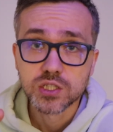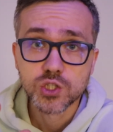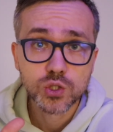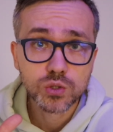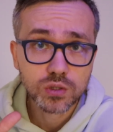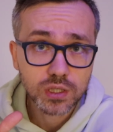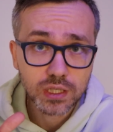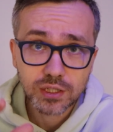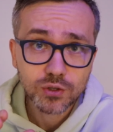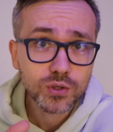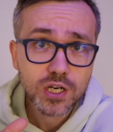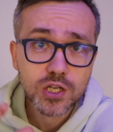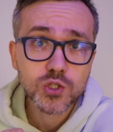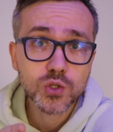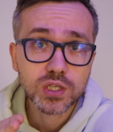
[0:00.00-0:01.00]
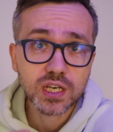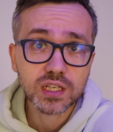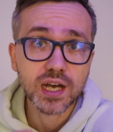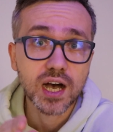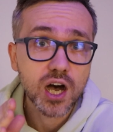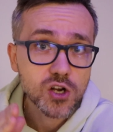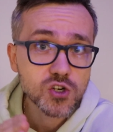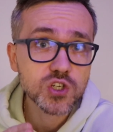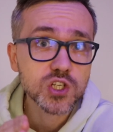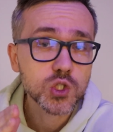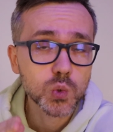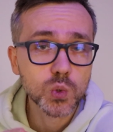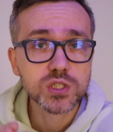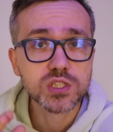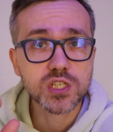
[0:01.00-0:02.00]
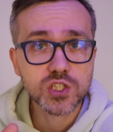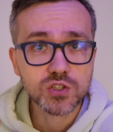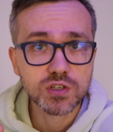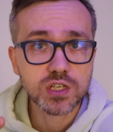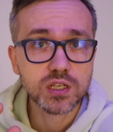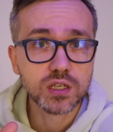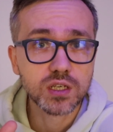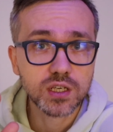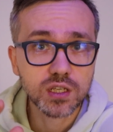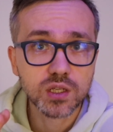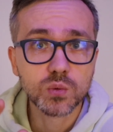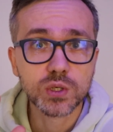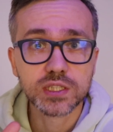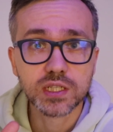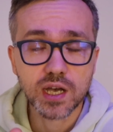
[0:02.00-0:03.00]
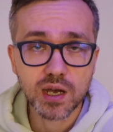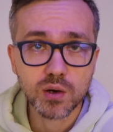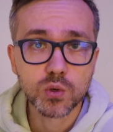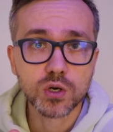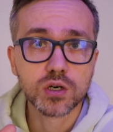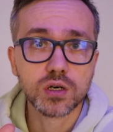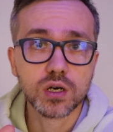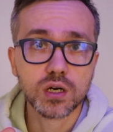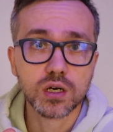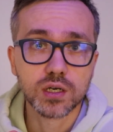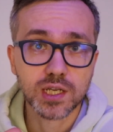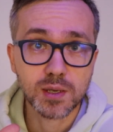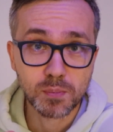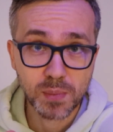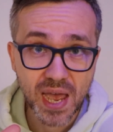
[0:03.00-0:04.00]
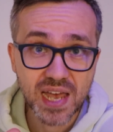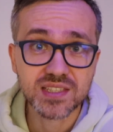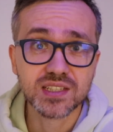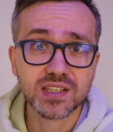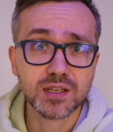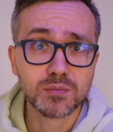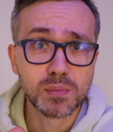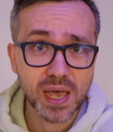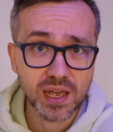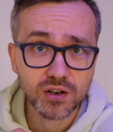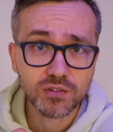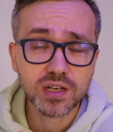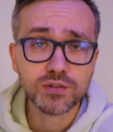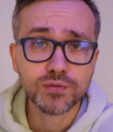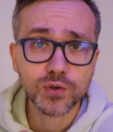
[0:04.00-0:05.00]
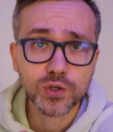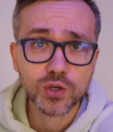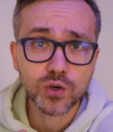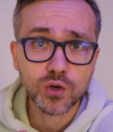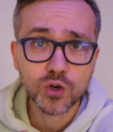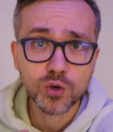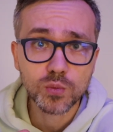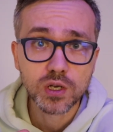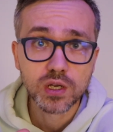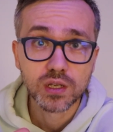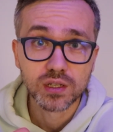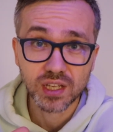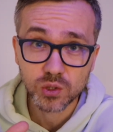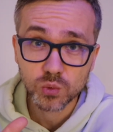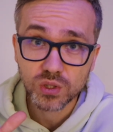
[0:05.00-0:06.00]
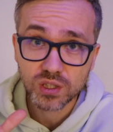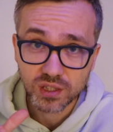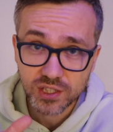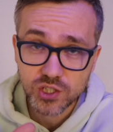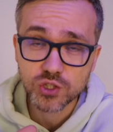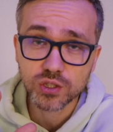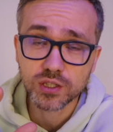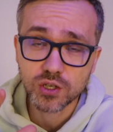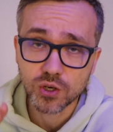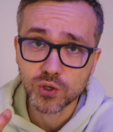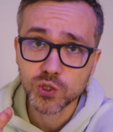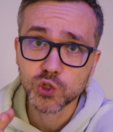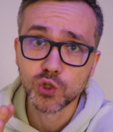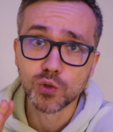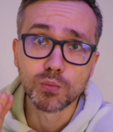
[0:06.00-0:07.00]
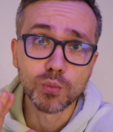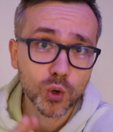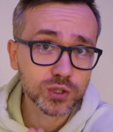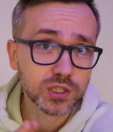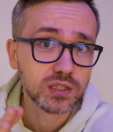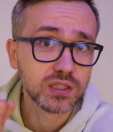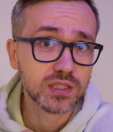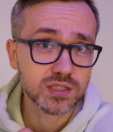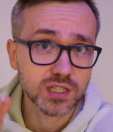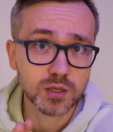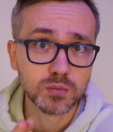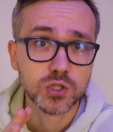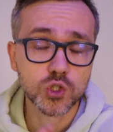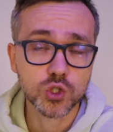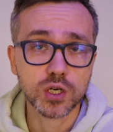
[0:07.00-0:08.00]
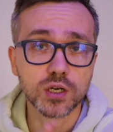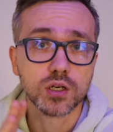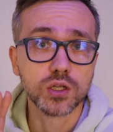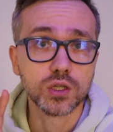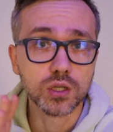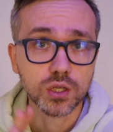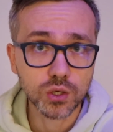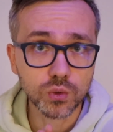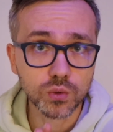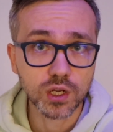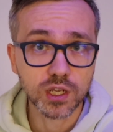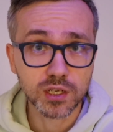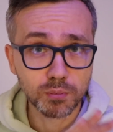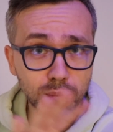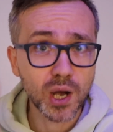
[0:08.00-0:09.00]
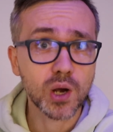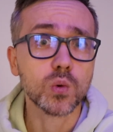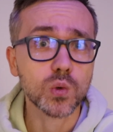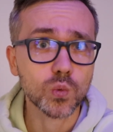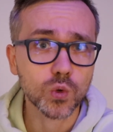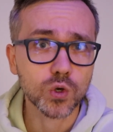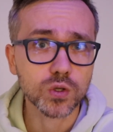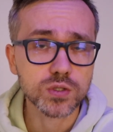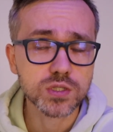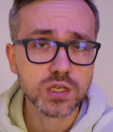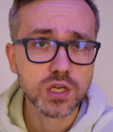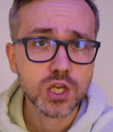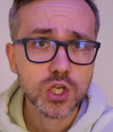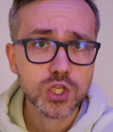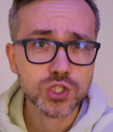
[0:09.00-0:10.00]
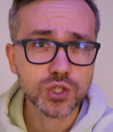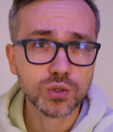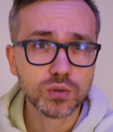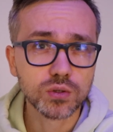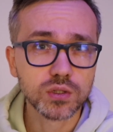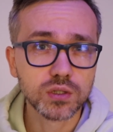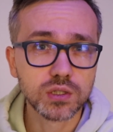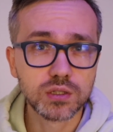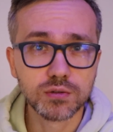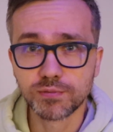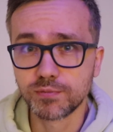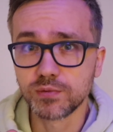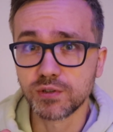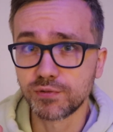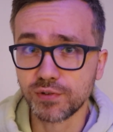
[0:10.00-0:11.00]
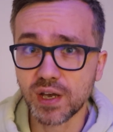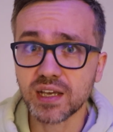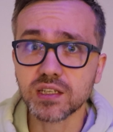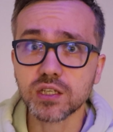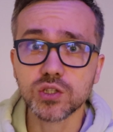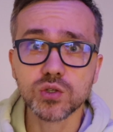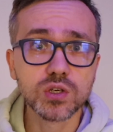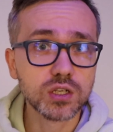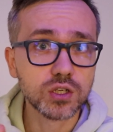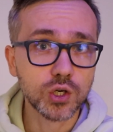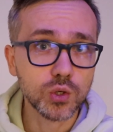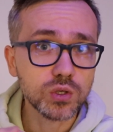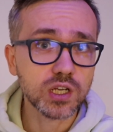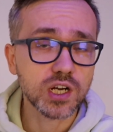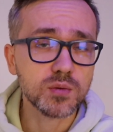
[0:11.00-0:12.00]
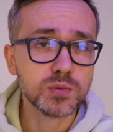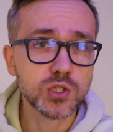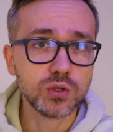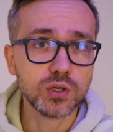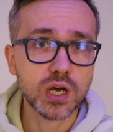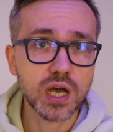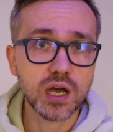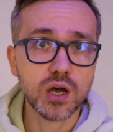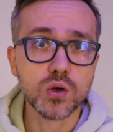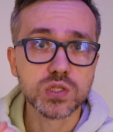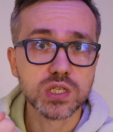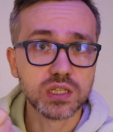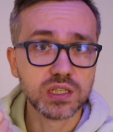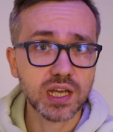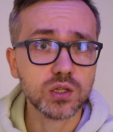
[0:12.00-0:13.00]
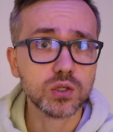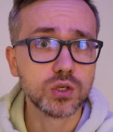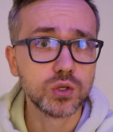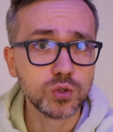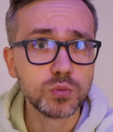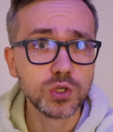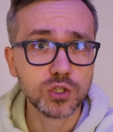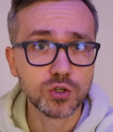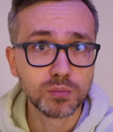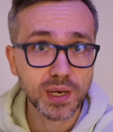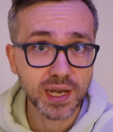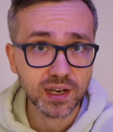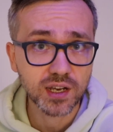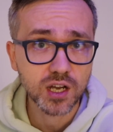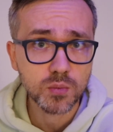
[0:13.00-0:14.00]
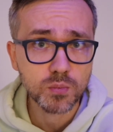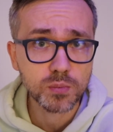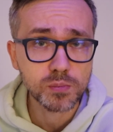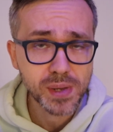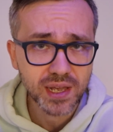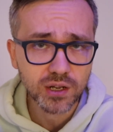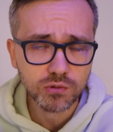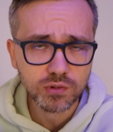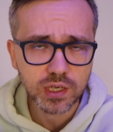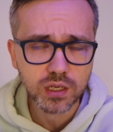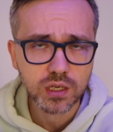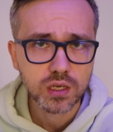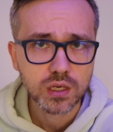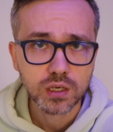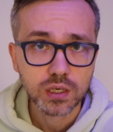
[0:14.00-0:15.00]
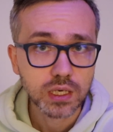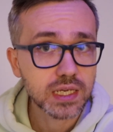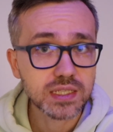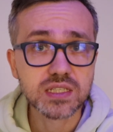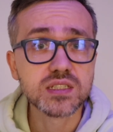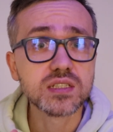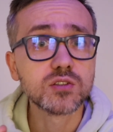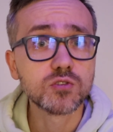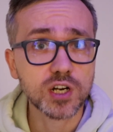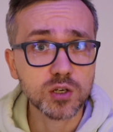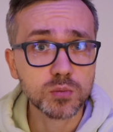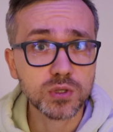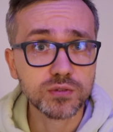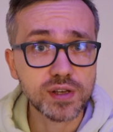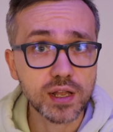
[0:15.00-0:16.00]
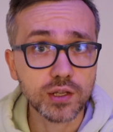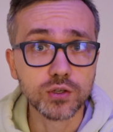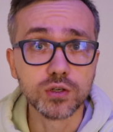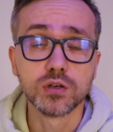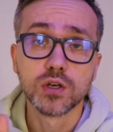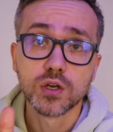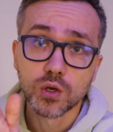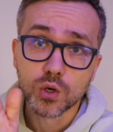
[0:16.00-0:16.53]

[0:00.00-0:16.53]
In order to get 123 kilowatt hour capacity battery for your home, that will literally cost you more than the Cybertruck alone in the Powerwalls. So the fact that you can hook it up to your house and that could be your backup battery, is incredible value.